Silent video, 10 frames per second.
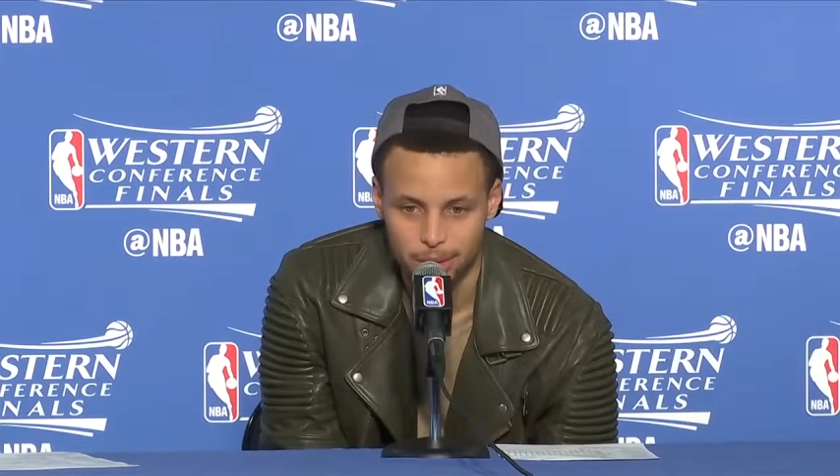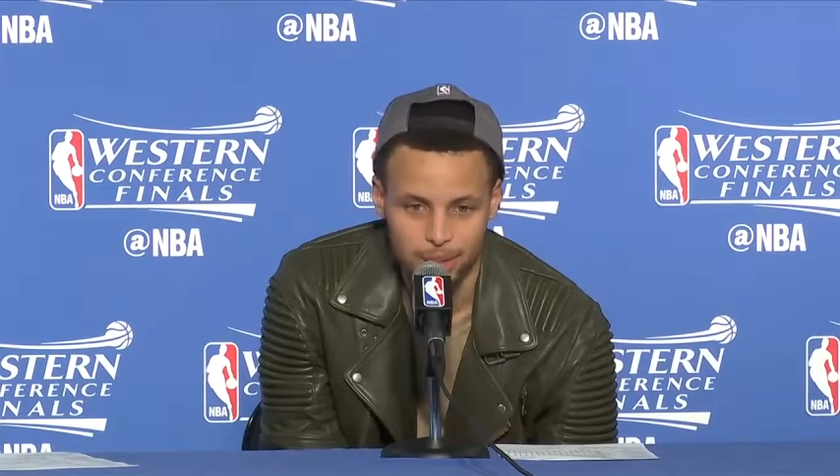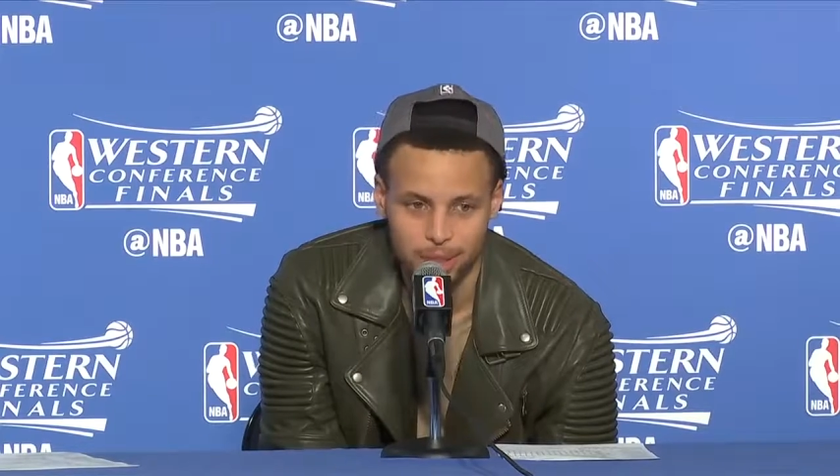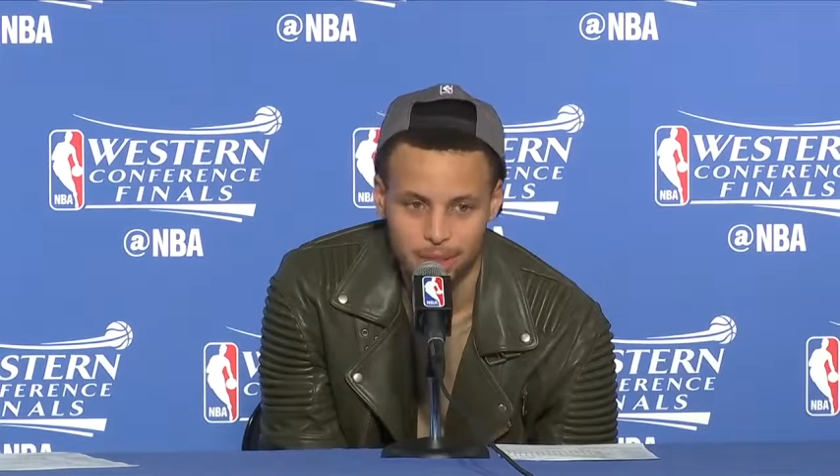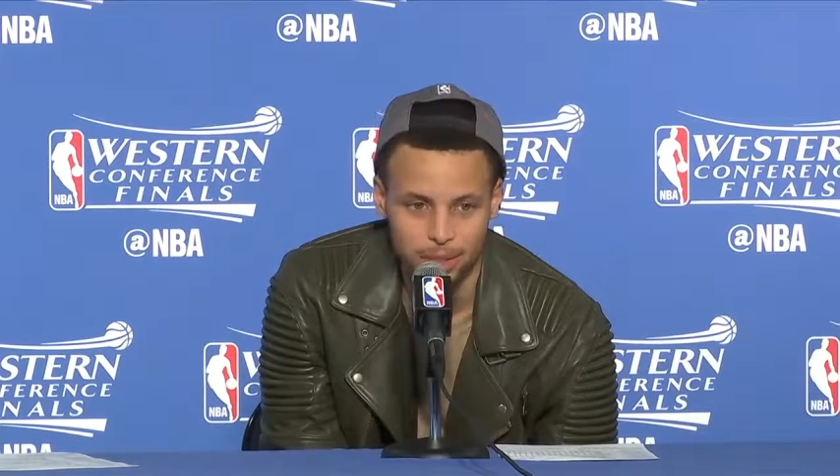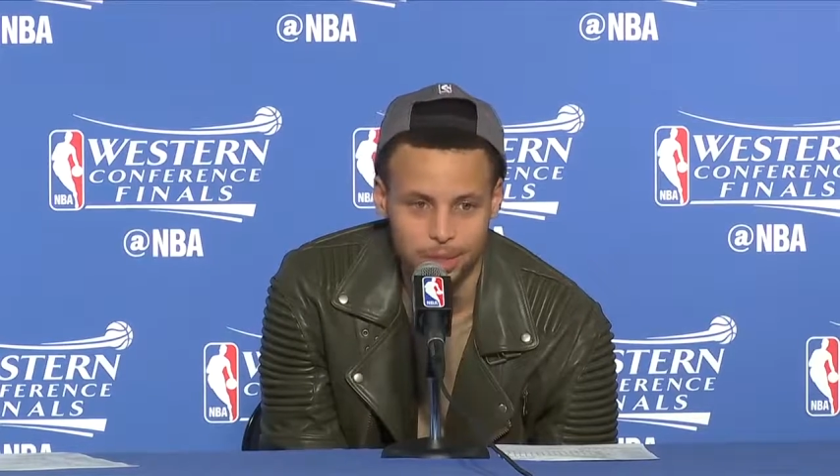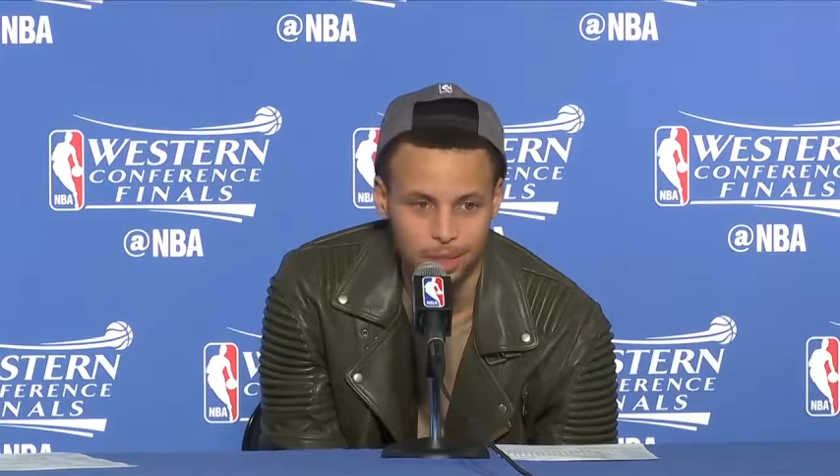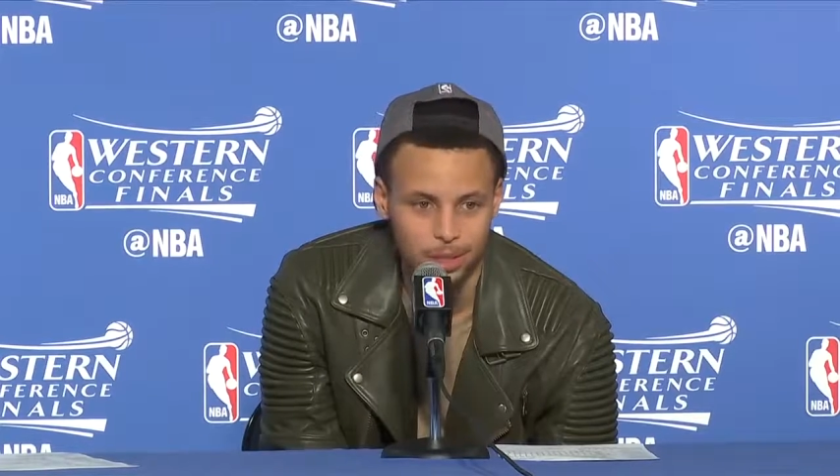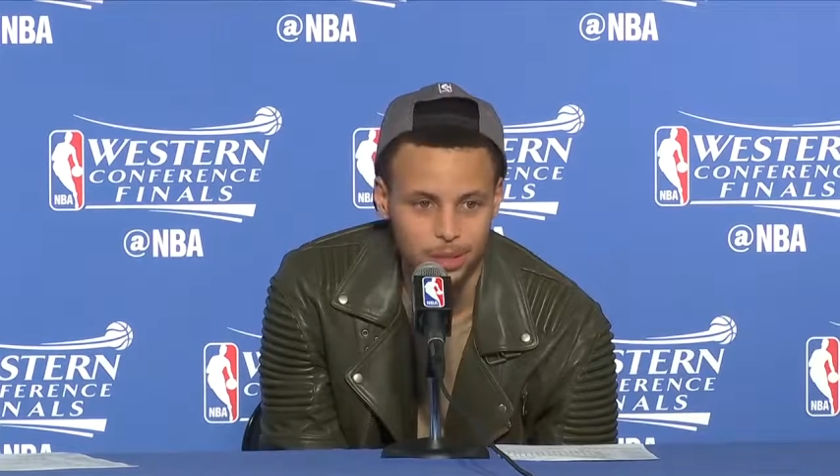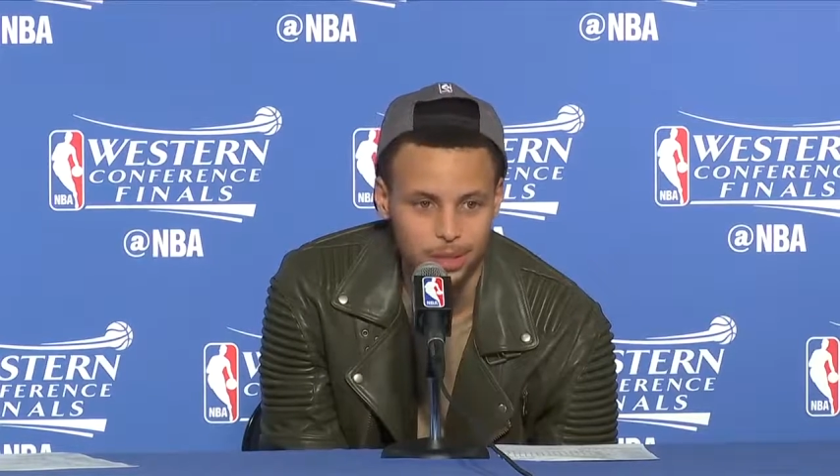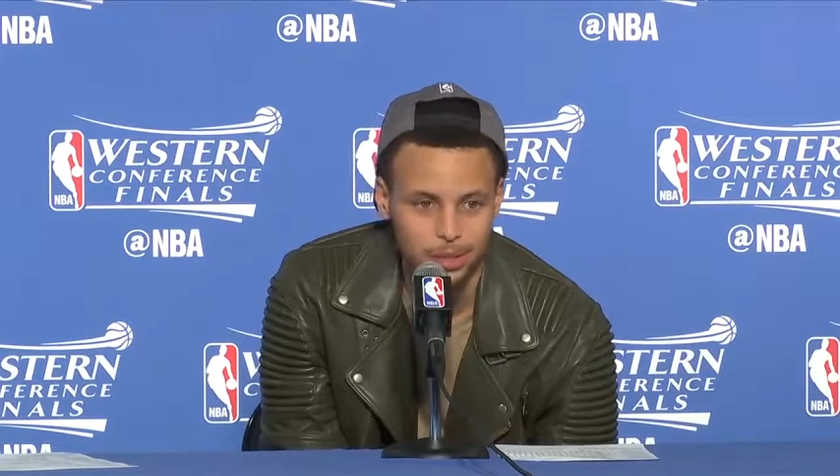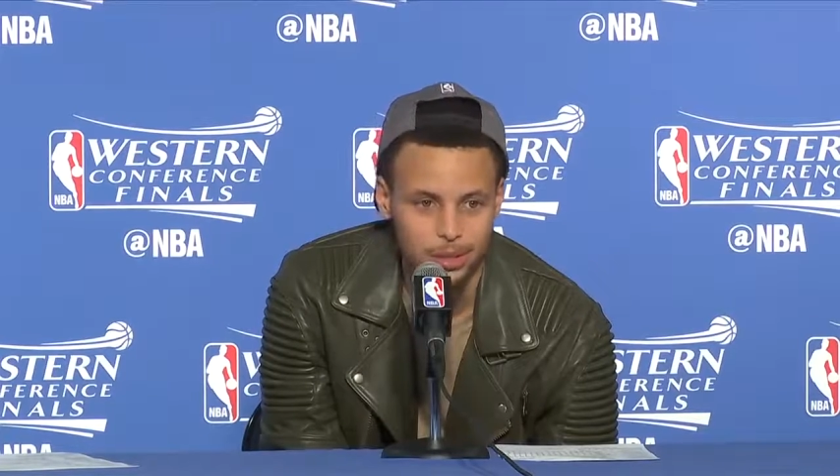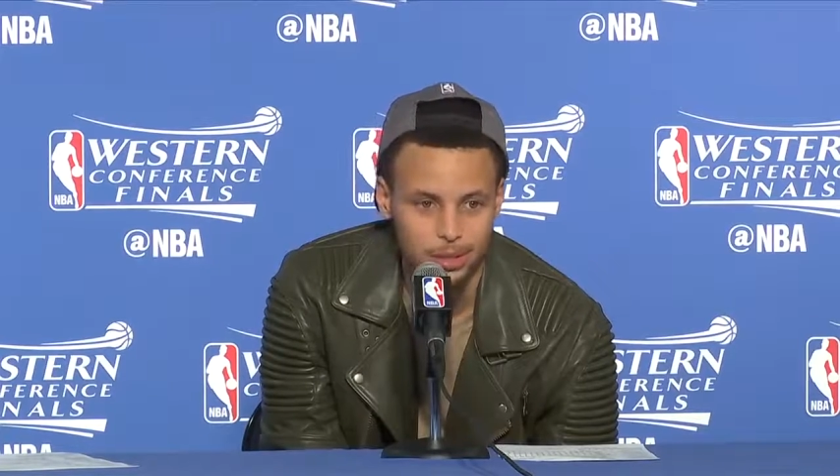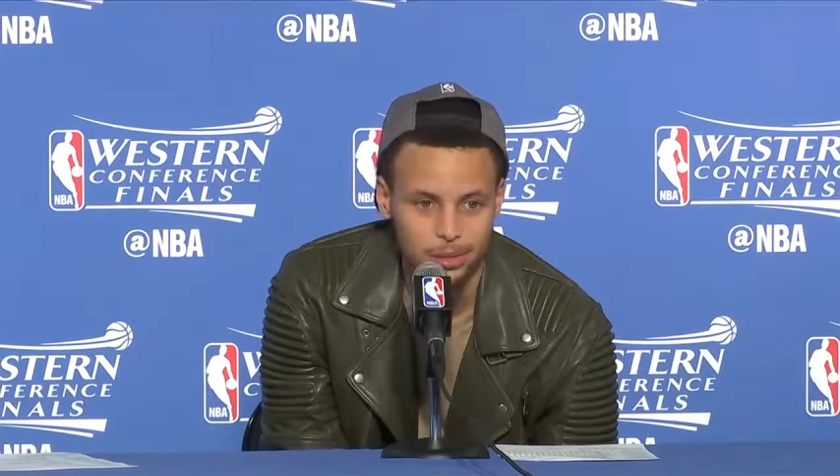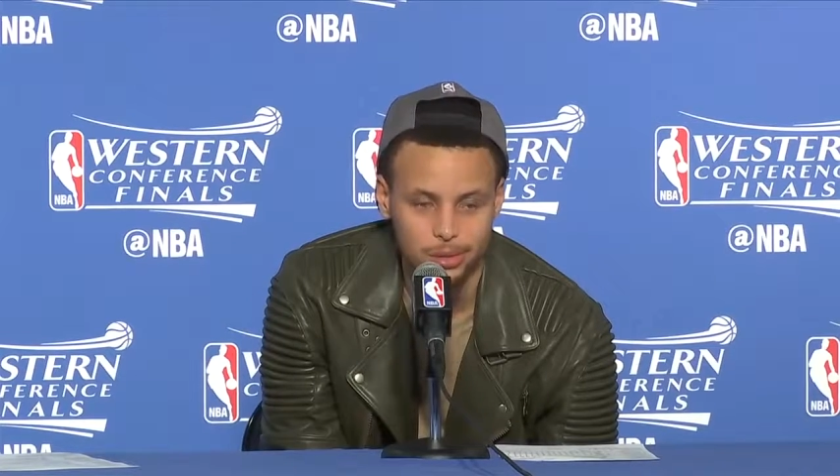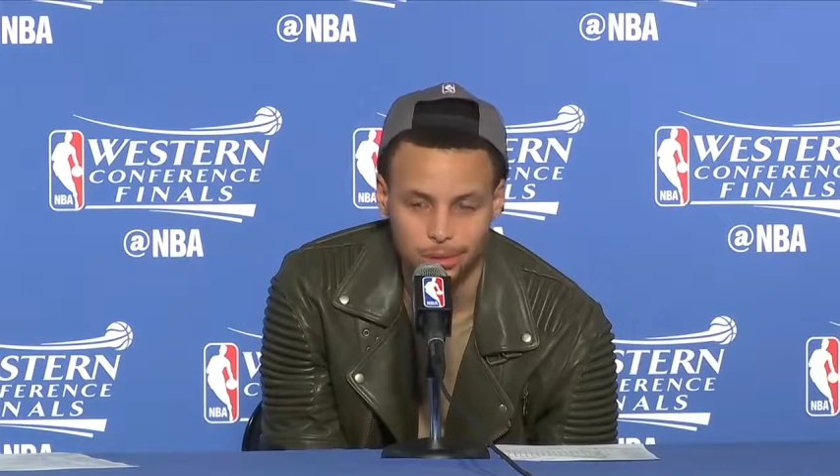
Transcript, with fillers: it's not just talk. It's